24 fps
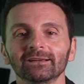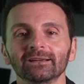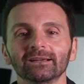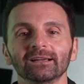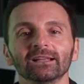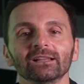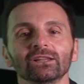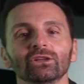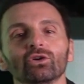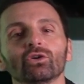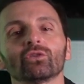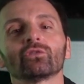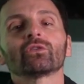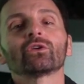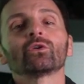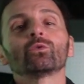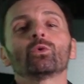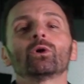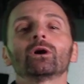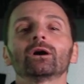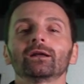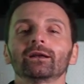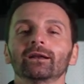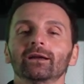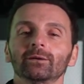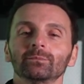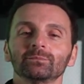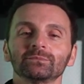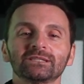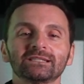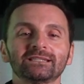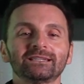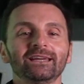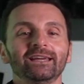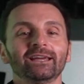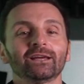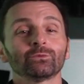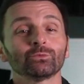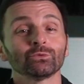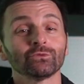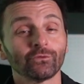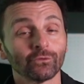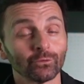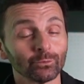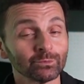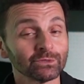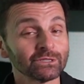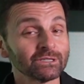Hello everyone, I'm Stan
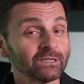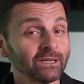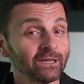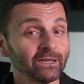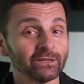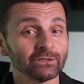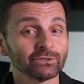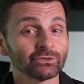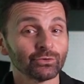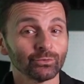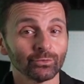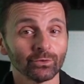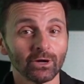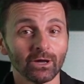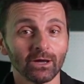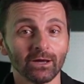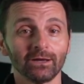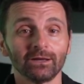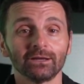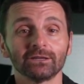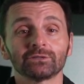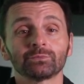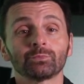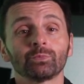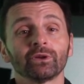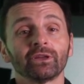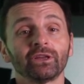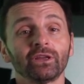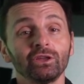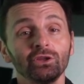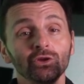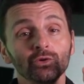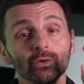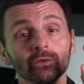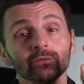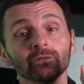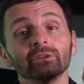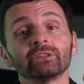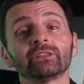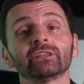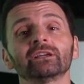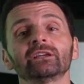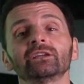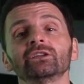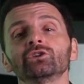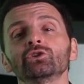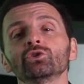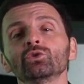from Stan's Garage, bringing you
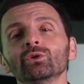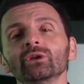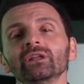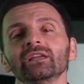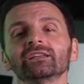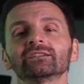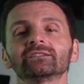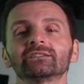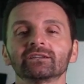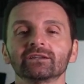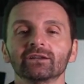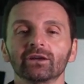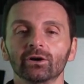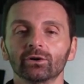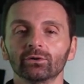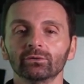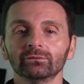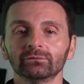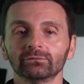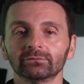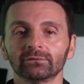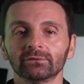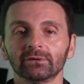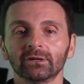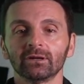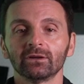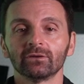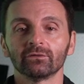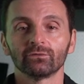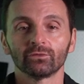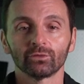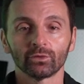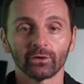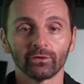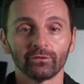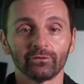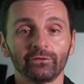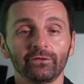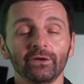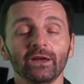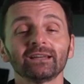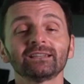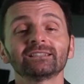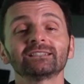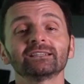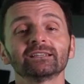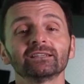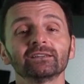everything you need to know for
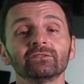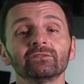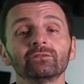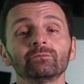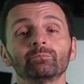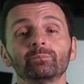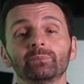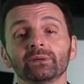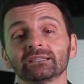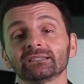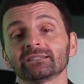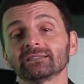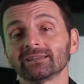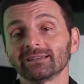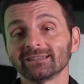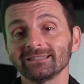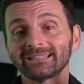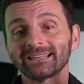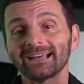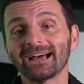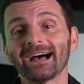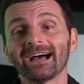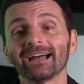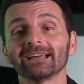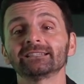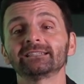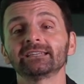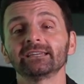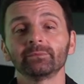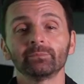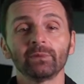effective business IT